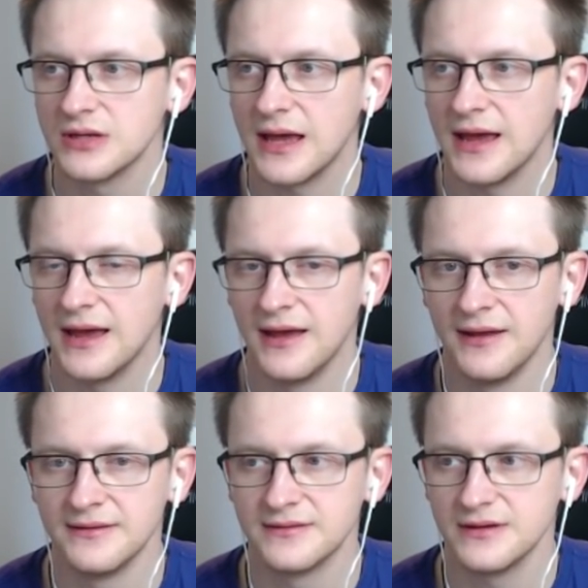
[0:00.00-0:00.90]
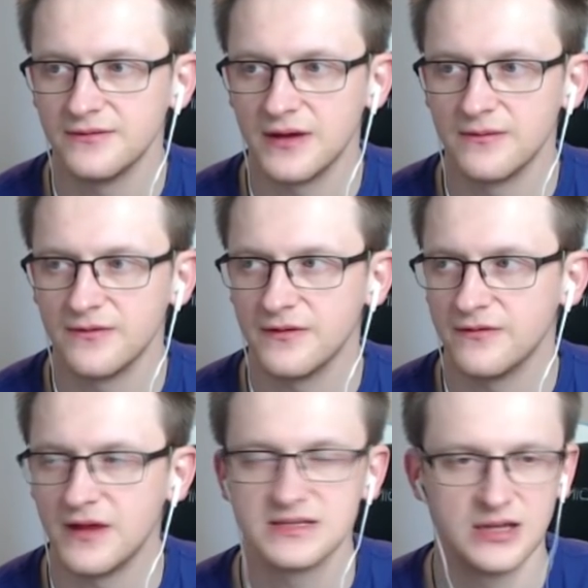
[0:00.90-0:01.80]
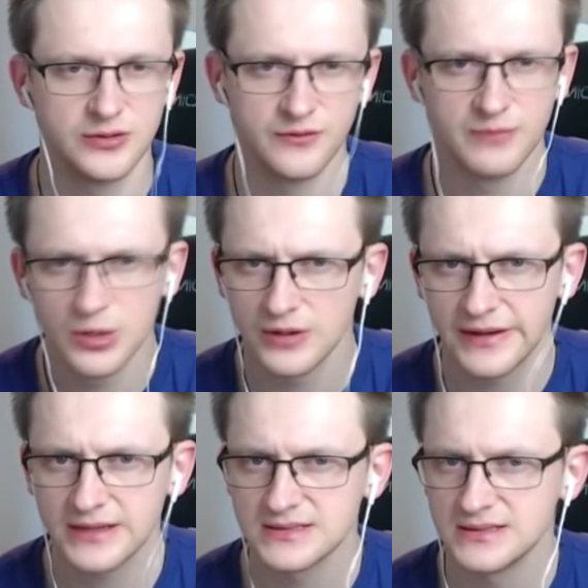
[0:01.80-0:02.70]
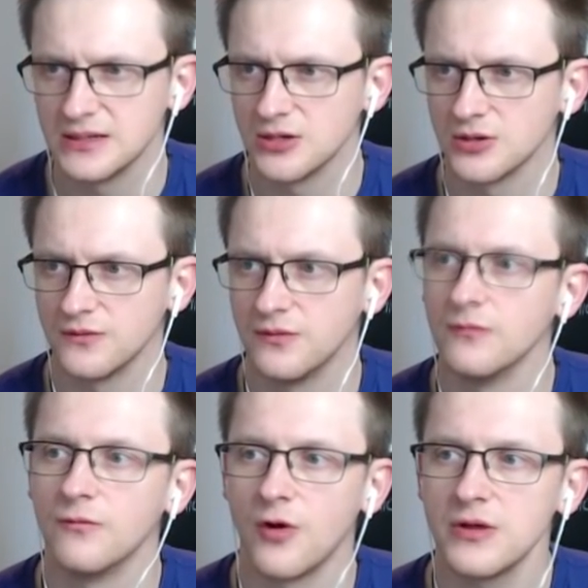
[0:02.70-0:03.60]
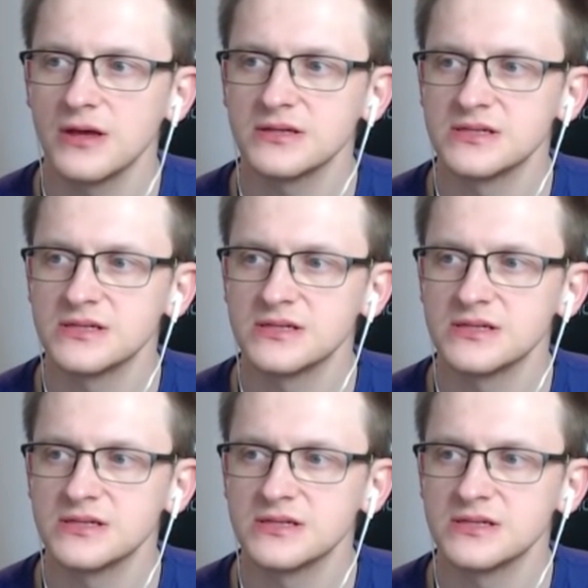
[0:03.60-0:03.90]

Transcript: And if I face a lot of mirror decks and a lot of warriors,